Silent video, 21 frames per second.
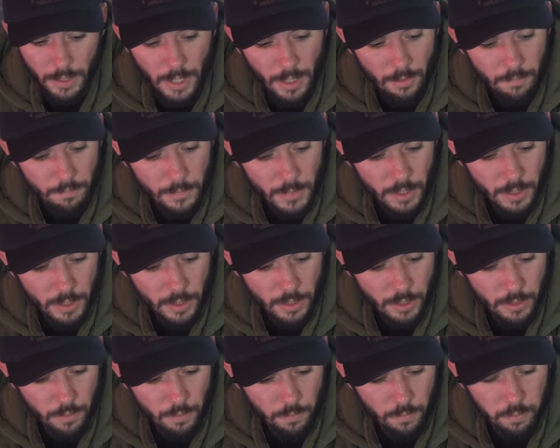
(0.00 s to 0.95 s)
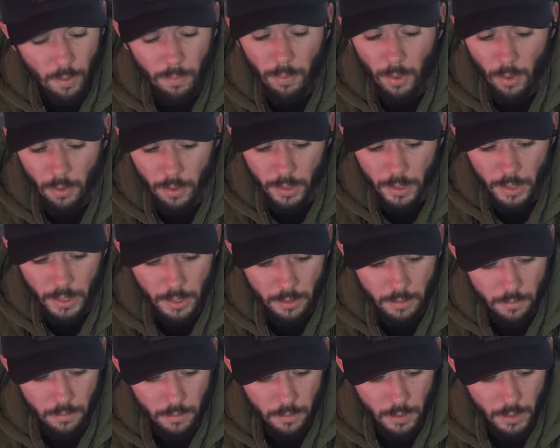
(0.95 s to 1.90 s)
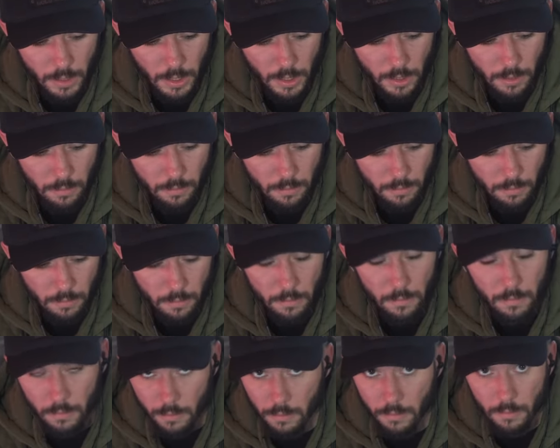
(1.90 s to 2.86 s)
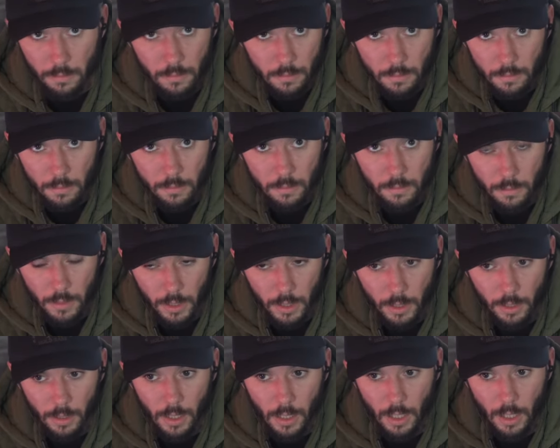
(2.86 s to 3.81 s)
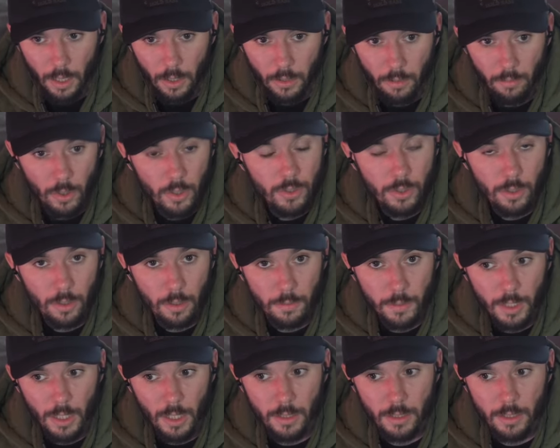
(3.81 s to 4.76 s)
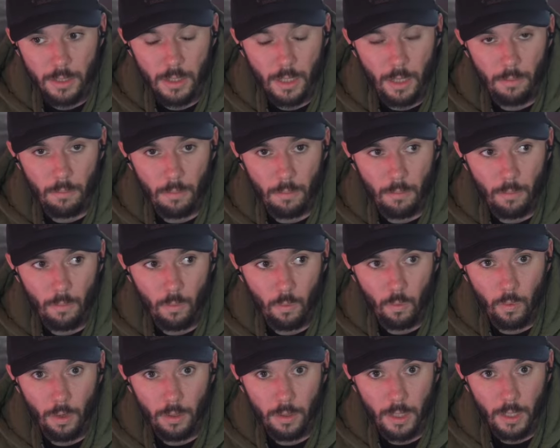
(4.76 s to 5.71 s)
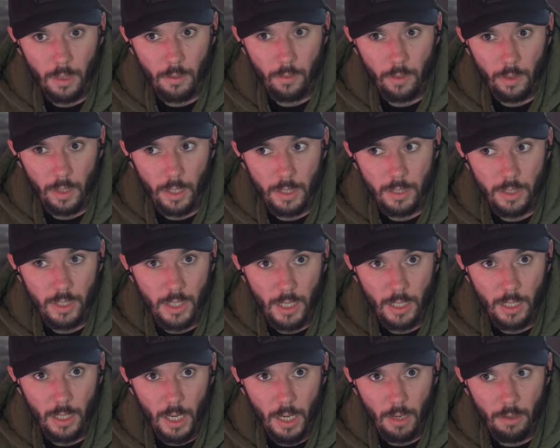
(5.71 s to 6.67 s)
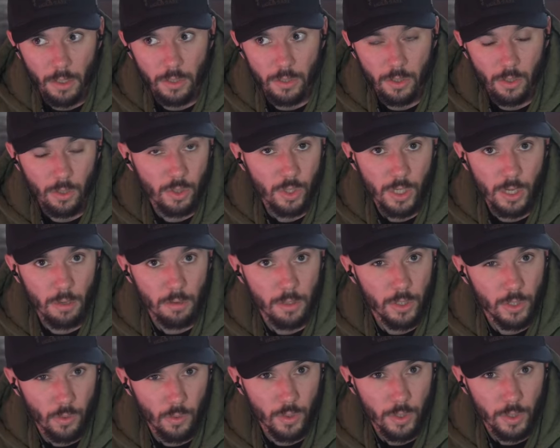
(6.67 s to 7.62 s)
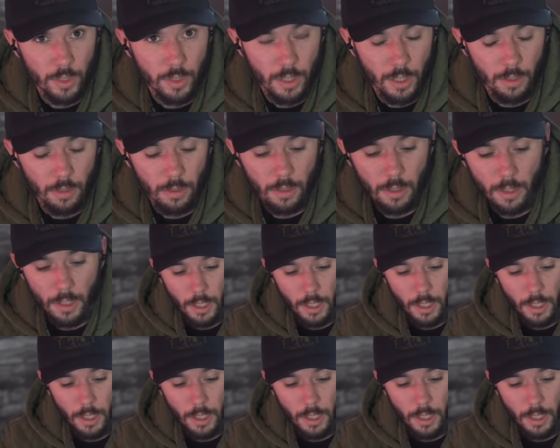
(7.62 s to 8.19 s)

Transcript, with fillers: Now, this is reportedly, again, Uh, uh, under most circumstances, I'm working with like secondary and tertiary sources here.